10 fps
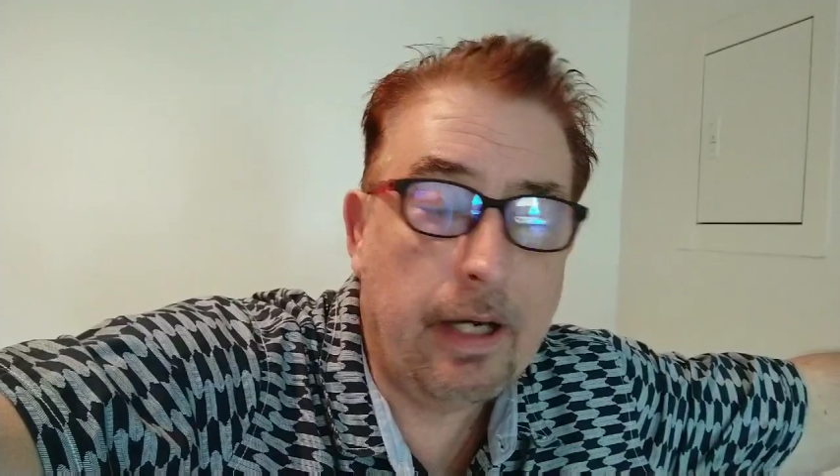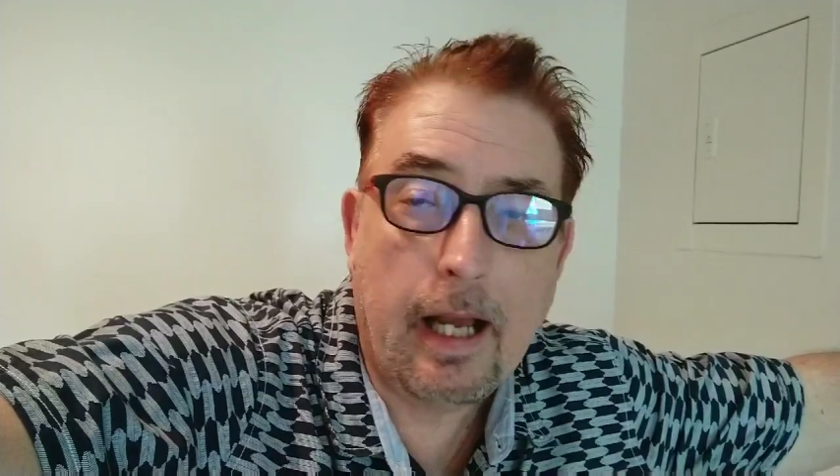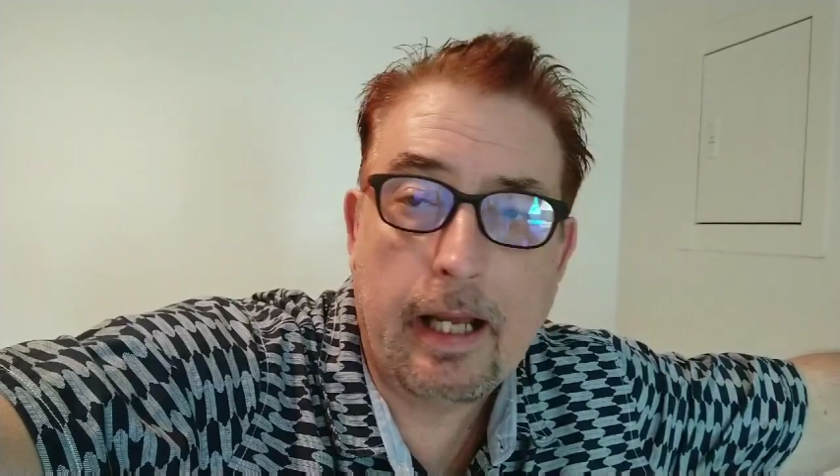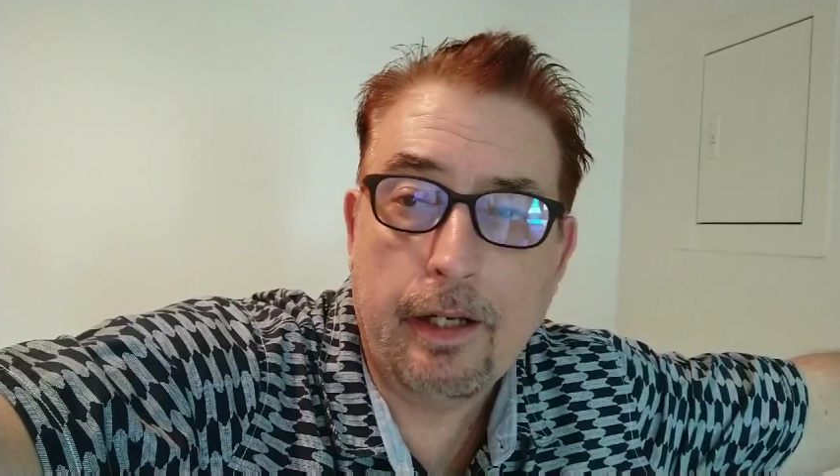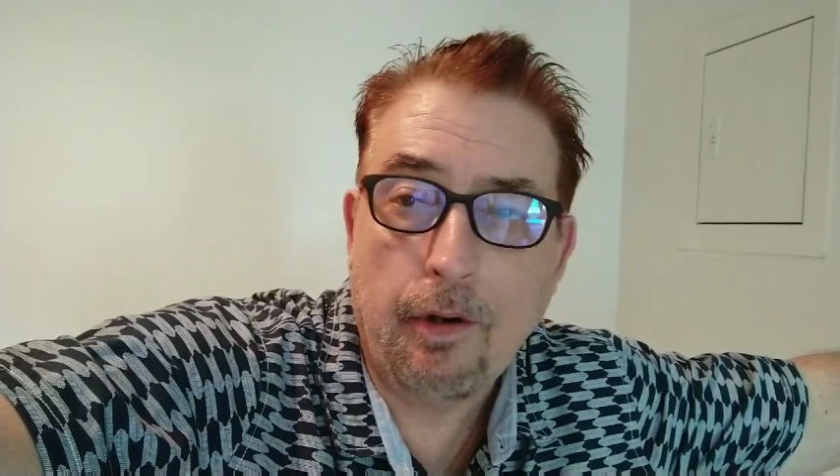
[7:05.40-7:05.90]

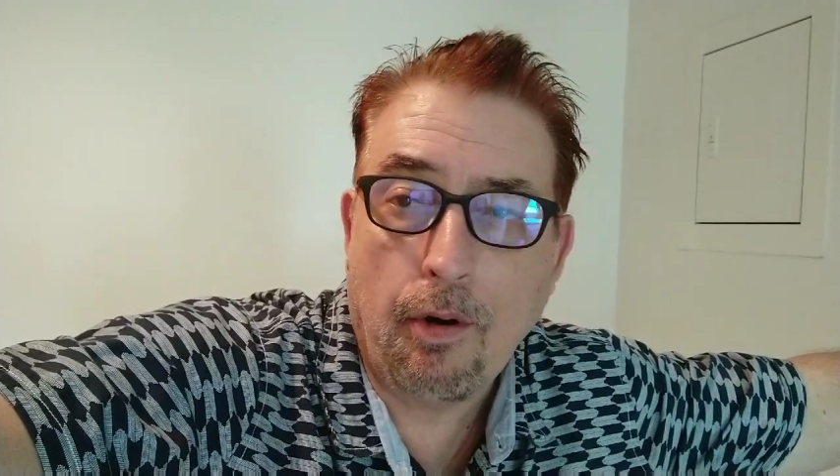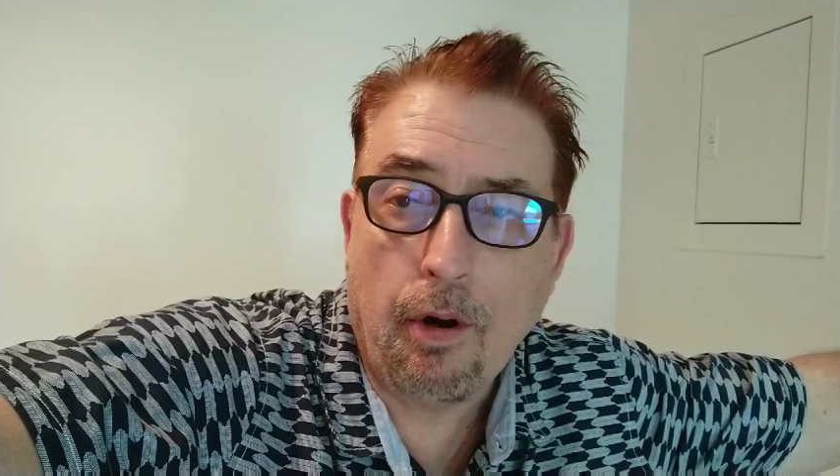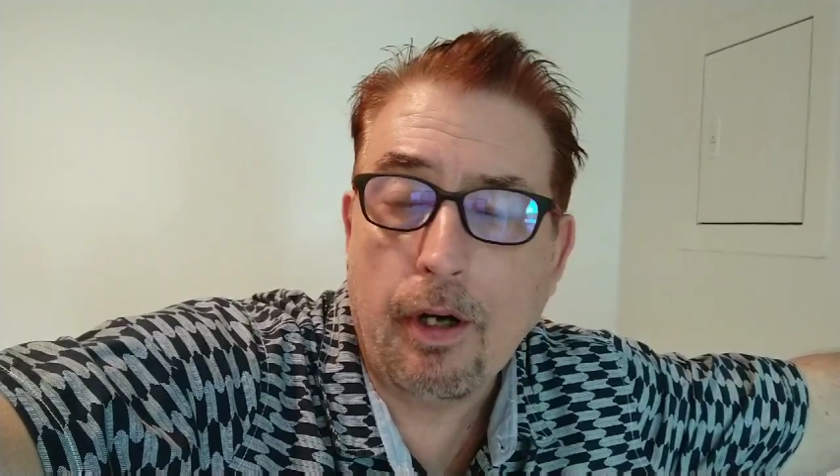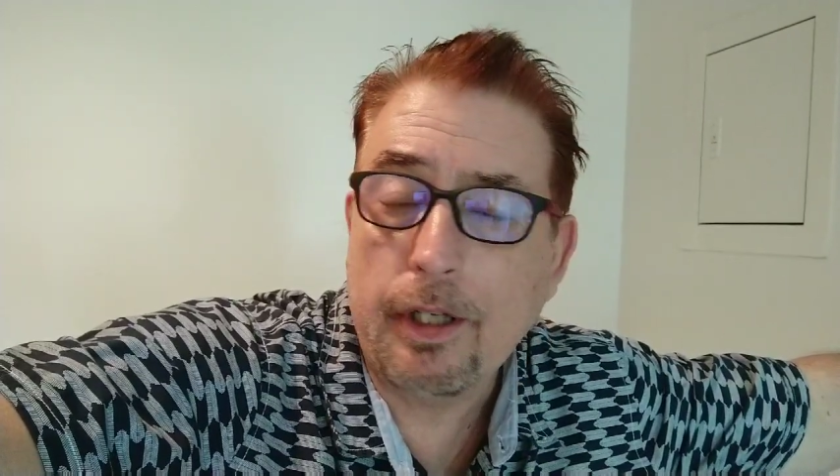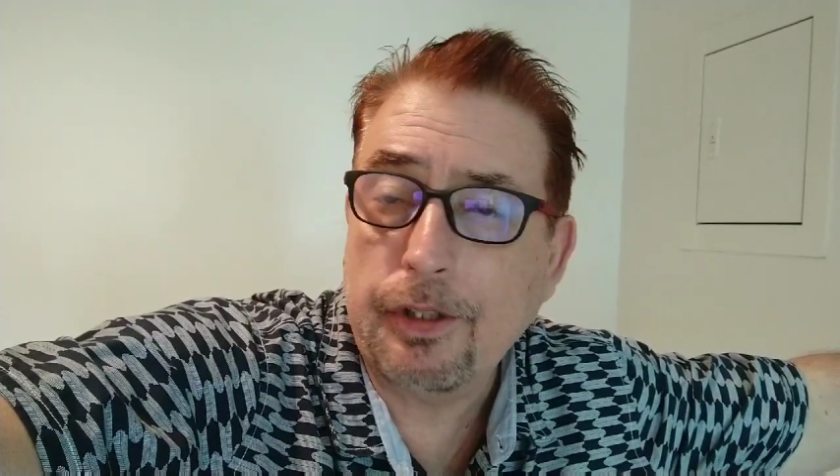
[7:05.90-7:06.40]
Ruth and I
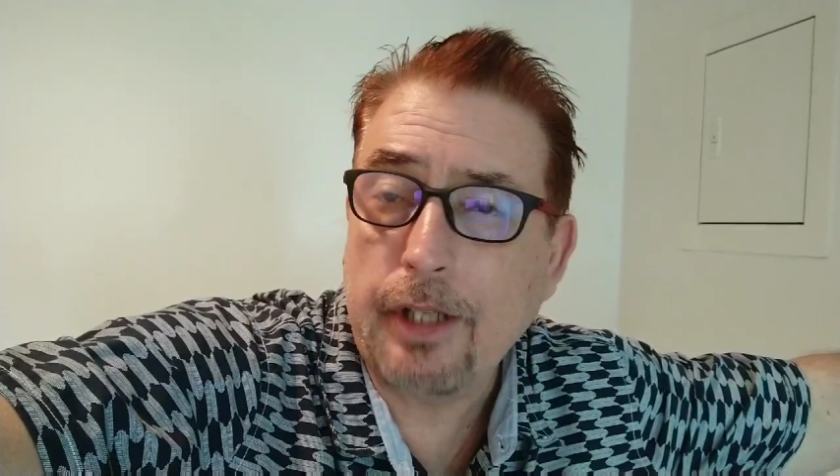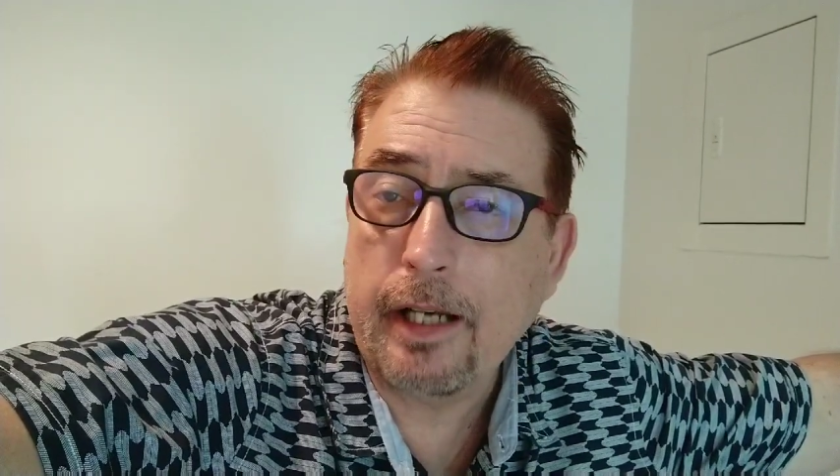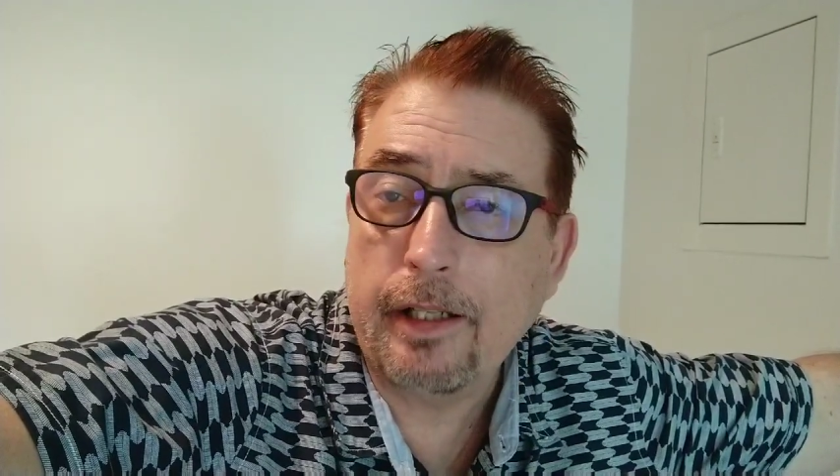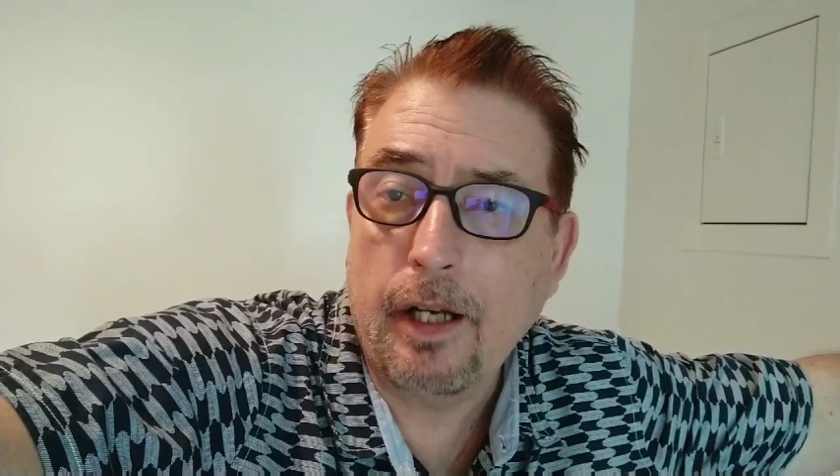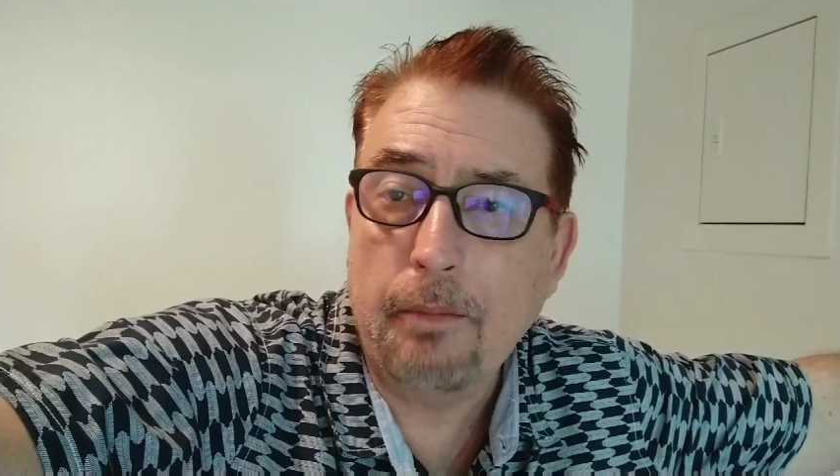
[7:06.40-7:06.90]
and
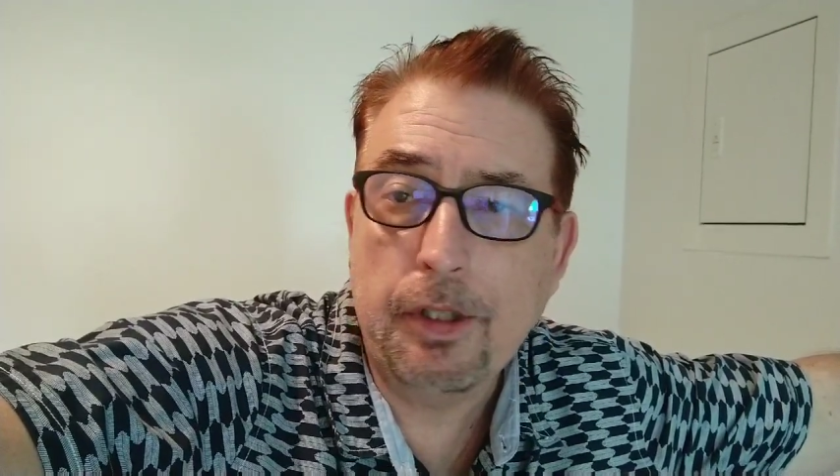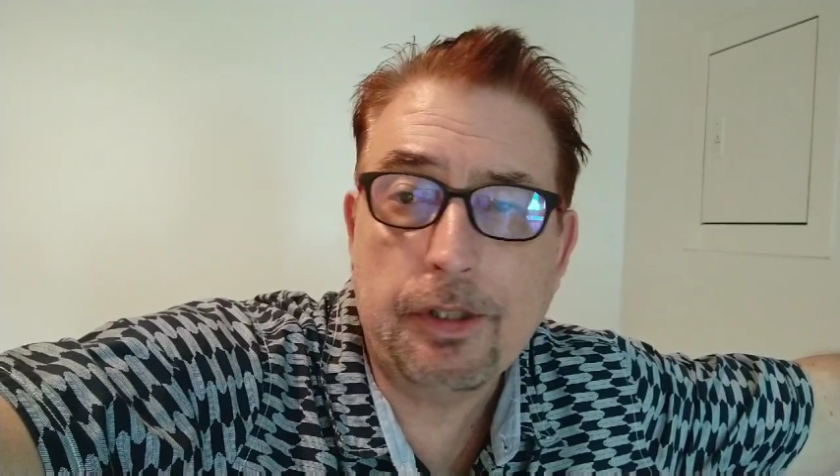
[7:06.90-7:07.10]
R decided